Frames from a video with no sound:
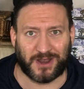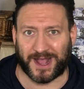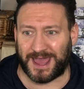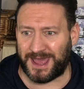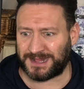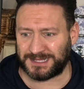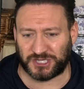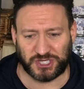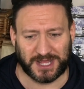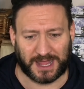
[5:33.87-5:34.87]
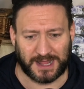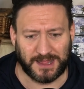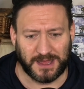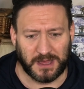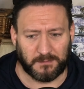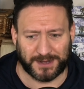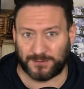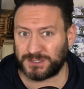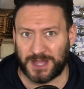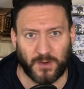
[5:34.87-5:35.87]
like a headless chicken, but there
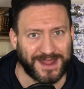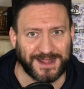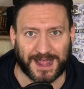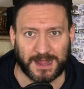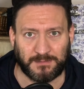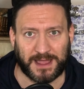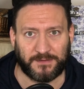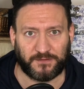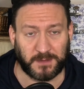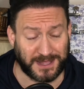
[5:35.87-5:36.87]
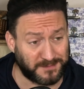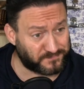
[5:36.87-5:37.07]
was no end game there for me.